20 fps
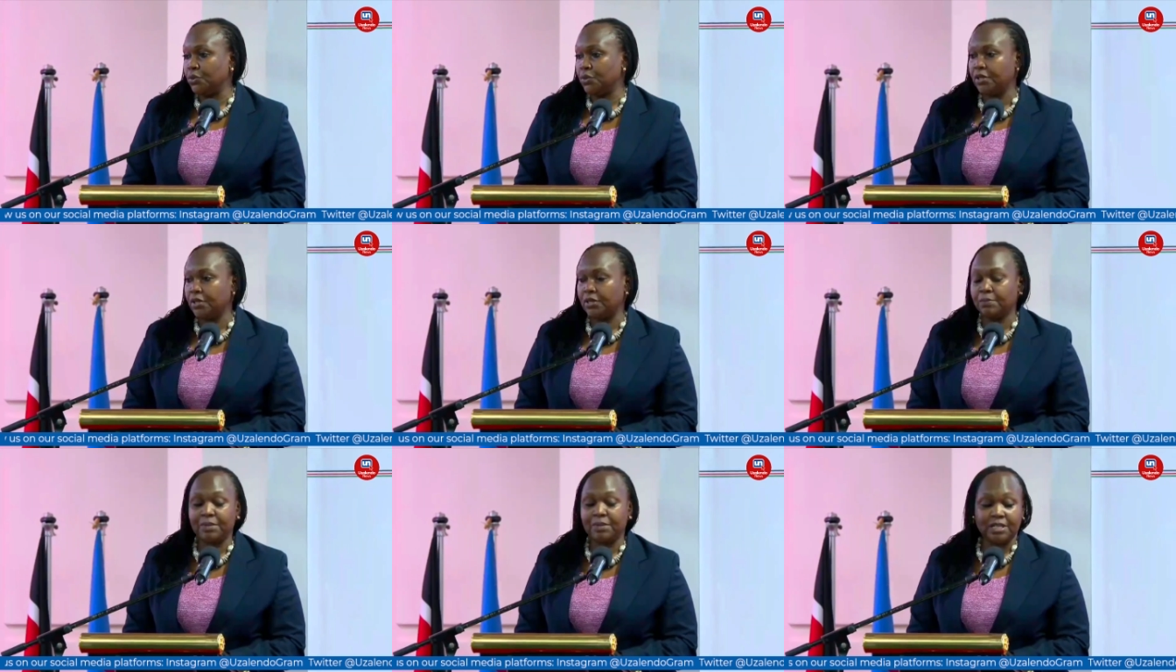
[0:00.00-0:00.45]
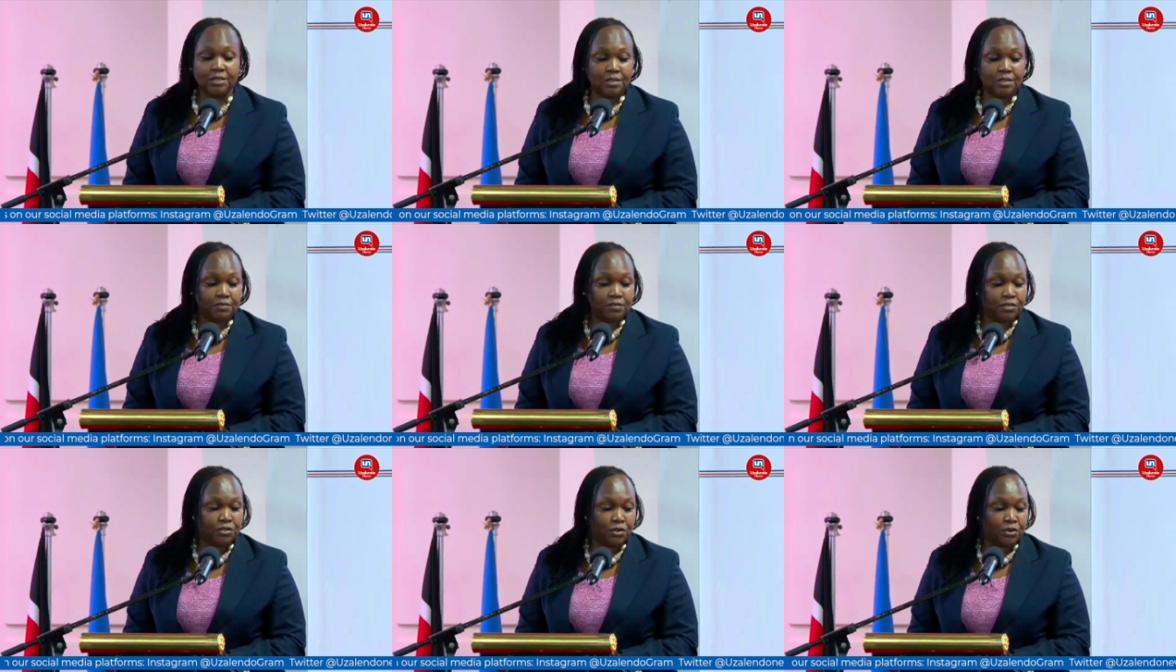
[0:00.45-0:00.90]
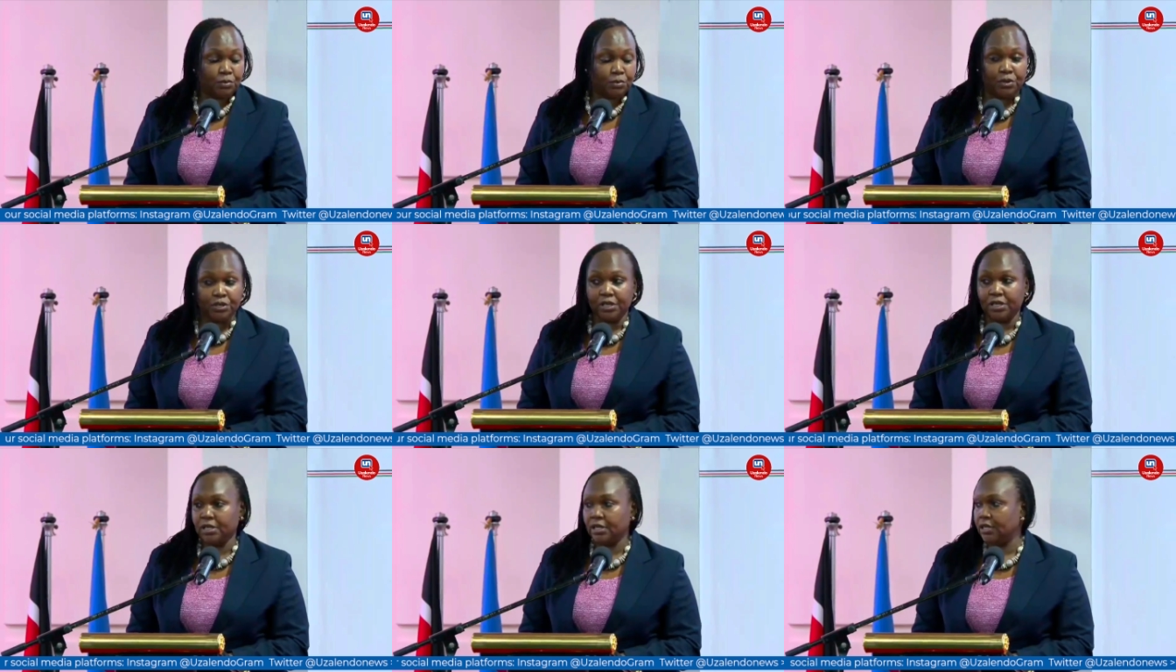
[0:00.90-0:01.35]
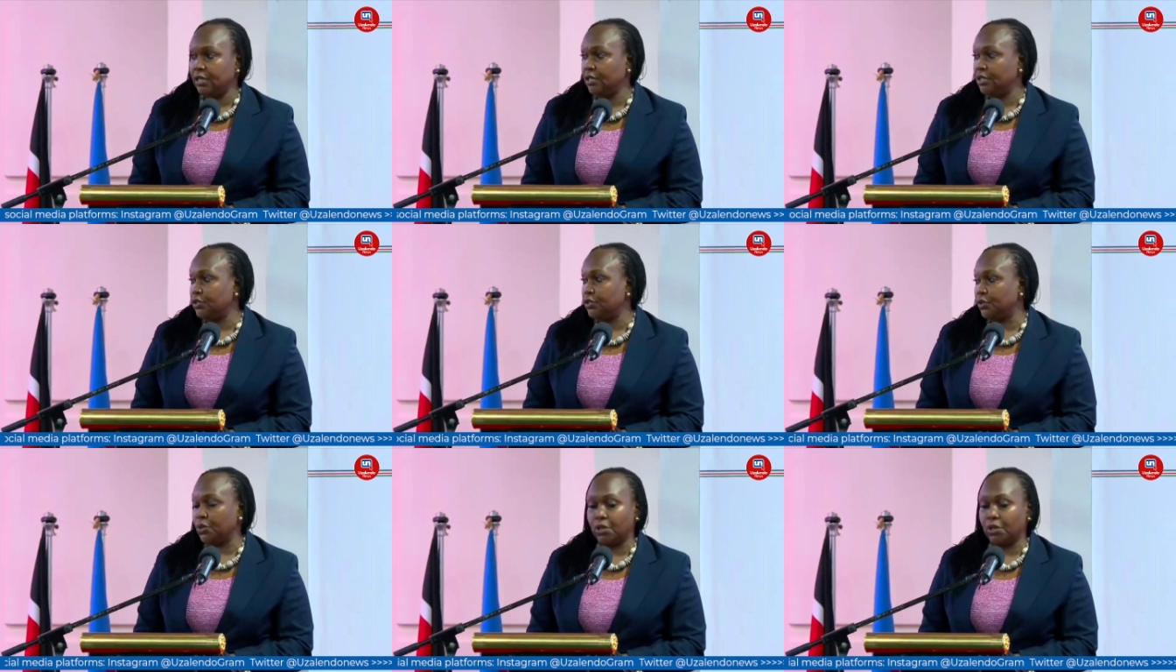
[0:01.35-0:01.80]
the Master of Ceremony
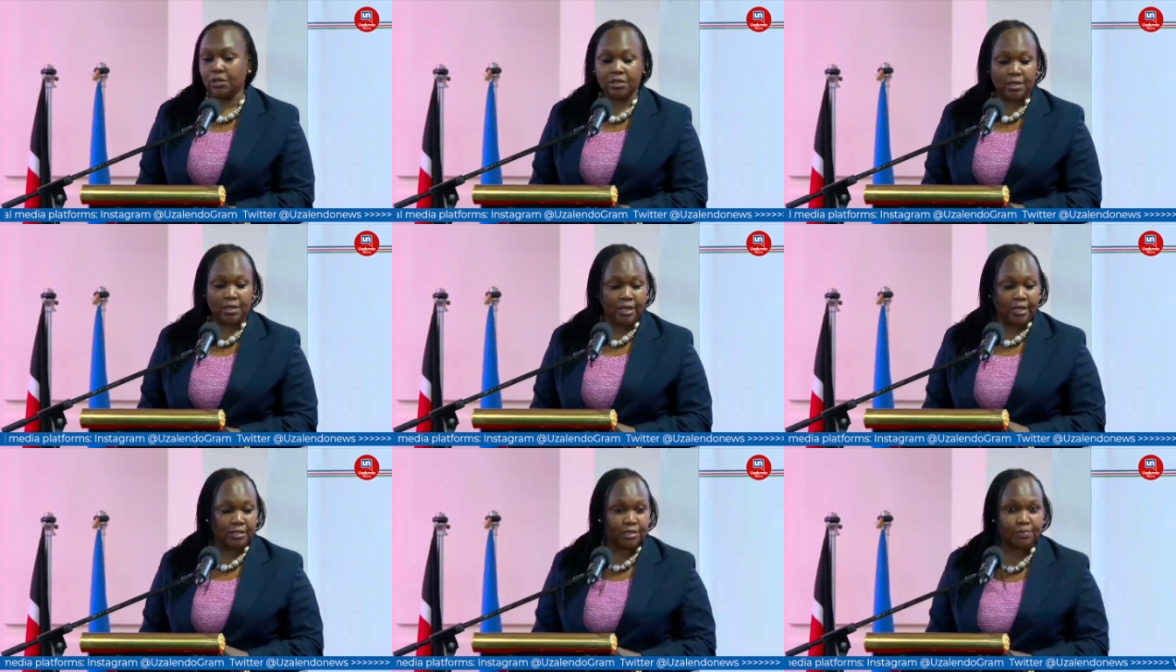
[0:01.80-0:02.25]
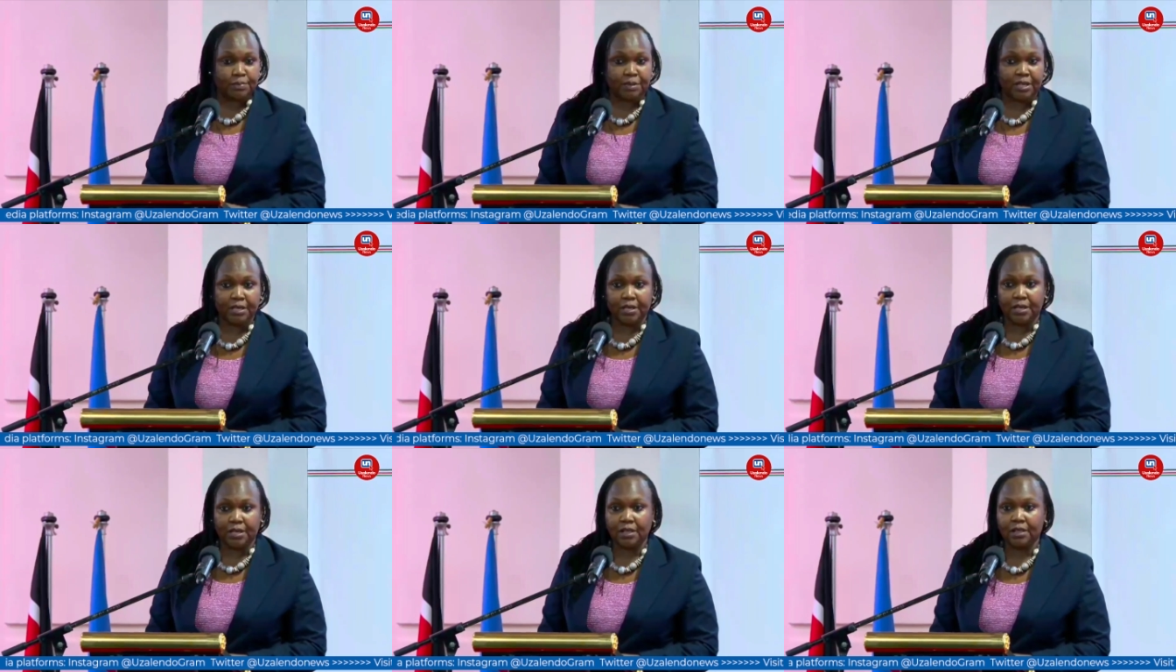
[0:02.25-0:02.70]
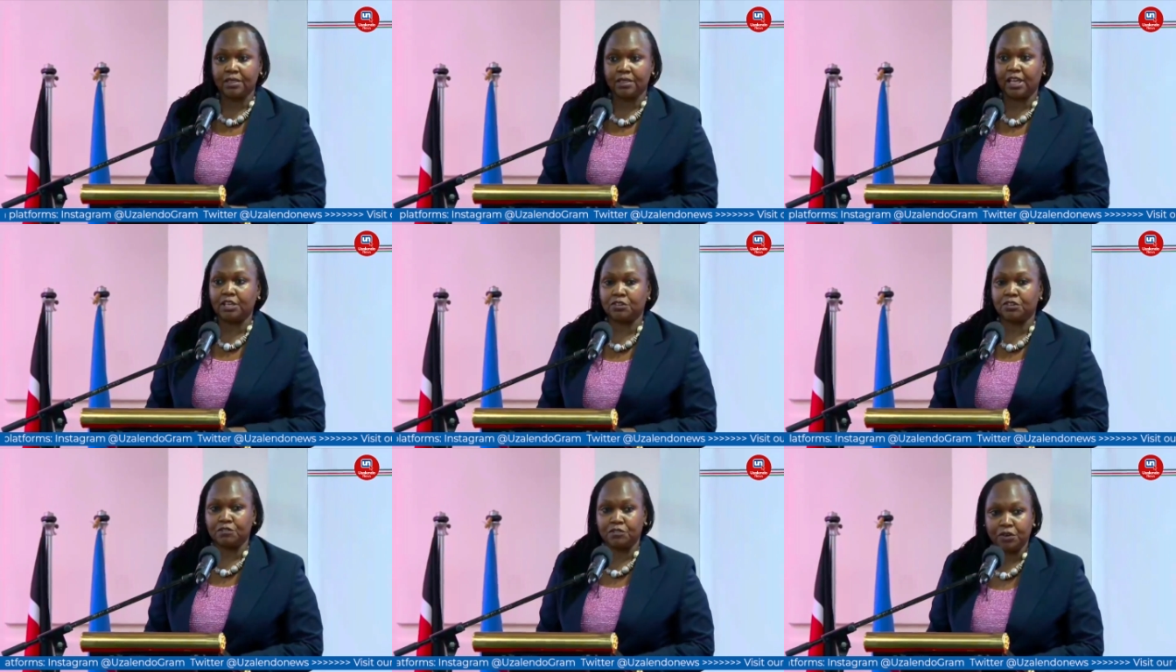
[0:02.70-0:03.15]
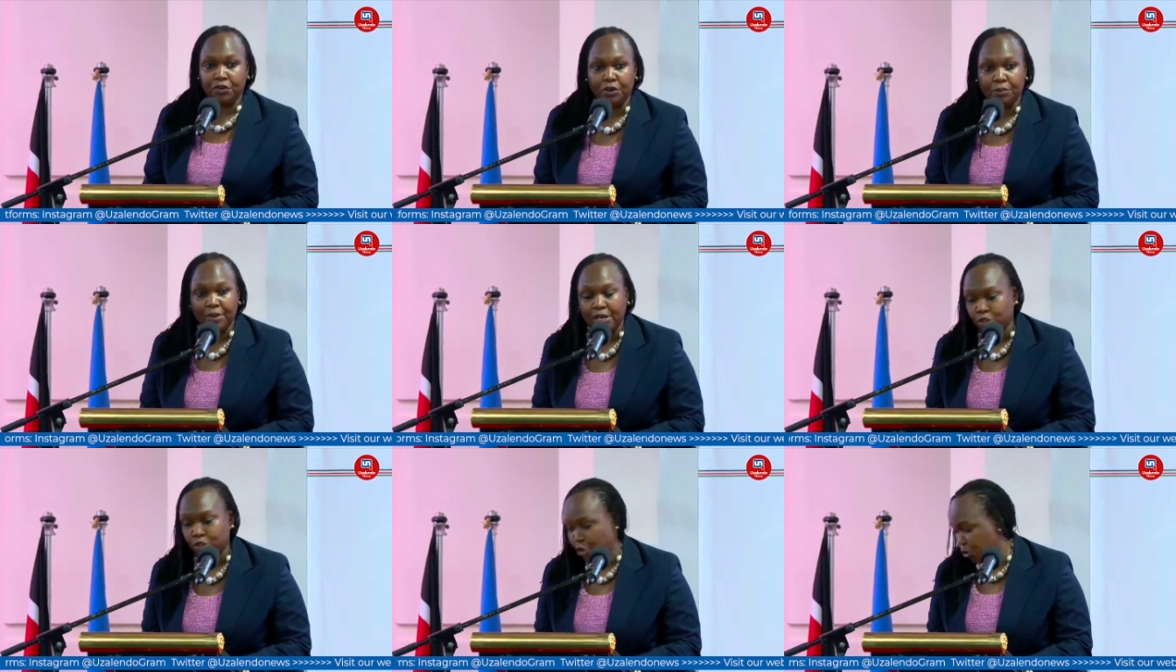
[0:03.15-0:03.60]
to call the next speaker. Thank you very
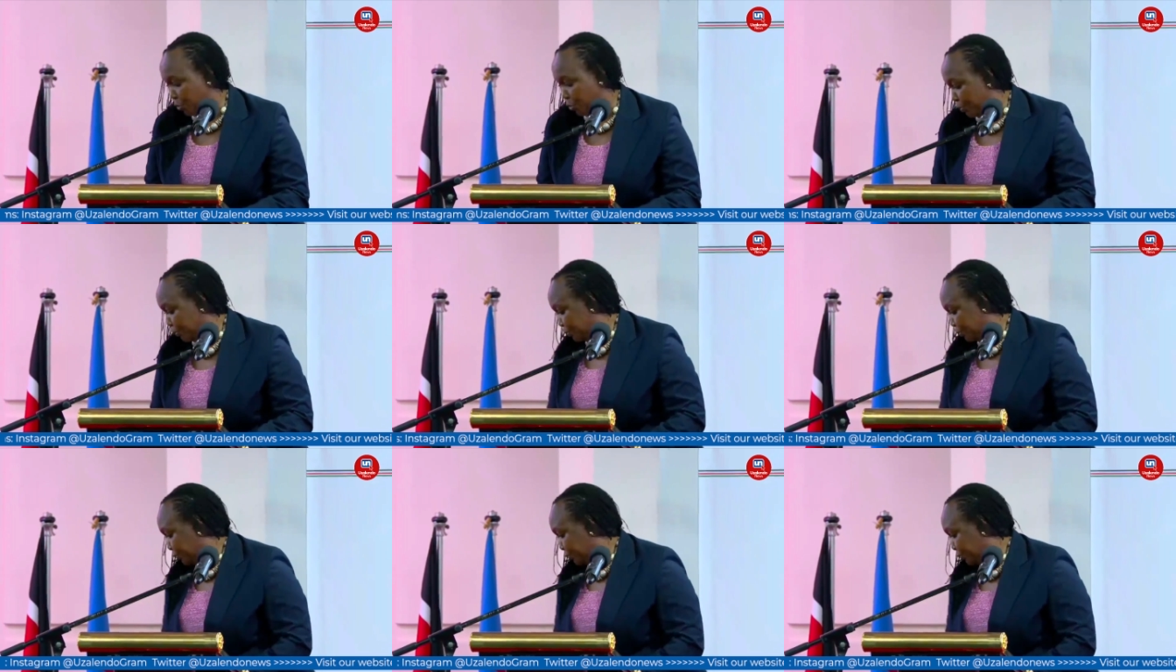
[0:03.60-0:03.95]
much.